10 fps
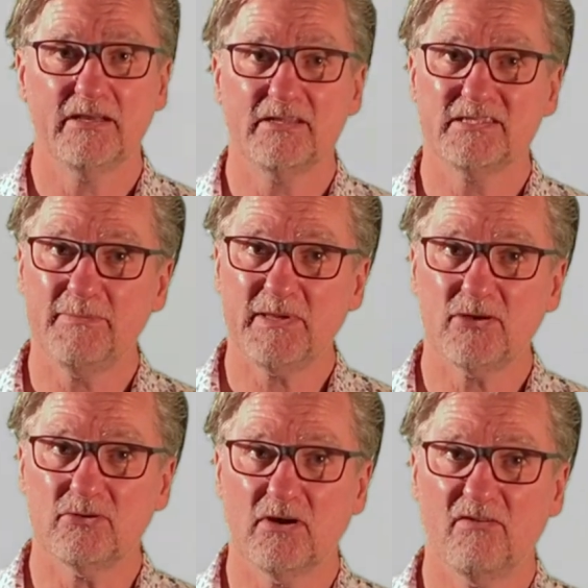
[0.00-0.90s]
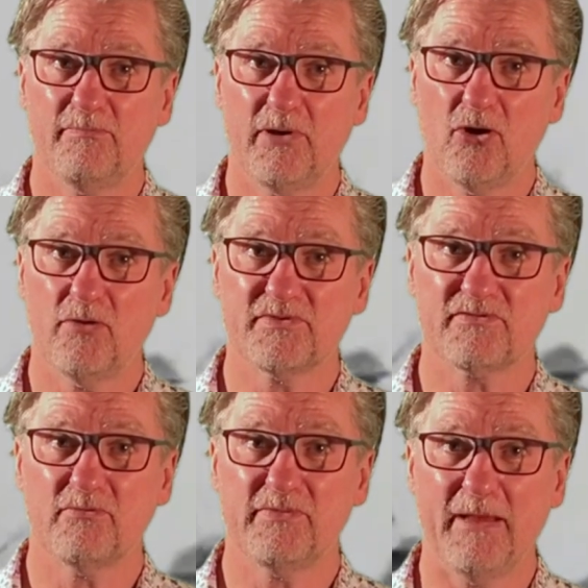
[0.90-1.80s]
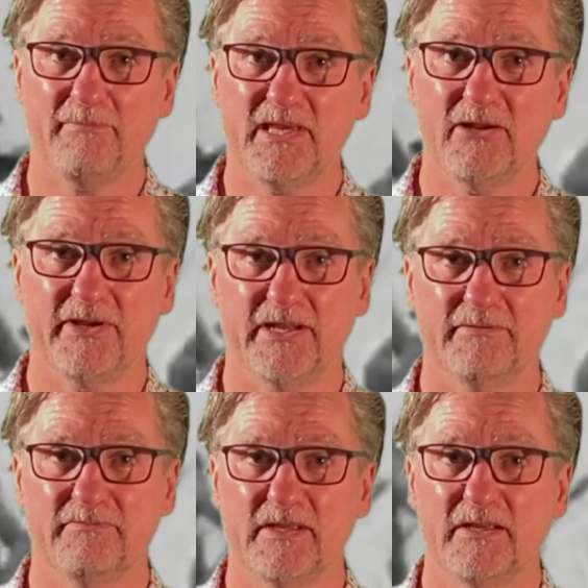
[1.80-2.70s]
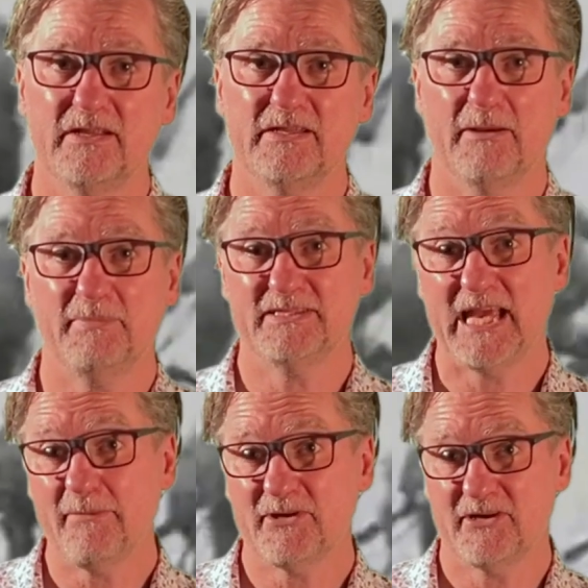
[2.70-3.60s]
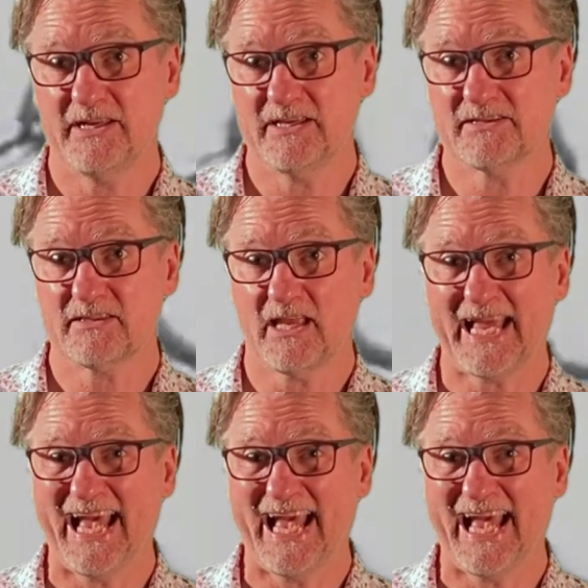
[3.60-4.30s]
typical of poems from that period, now pentameter is like a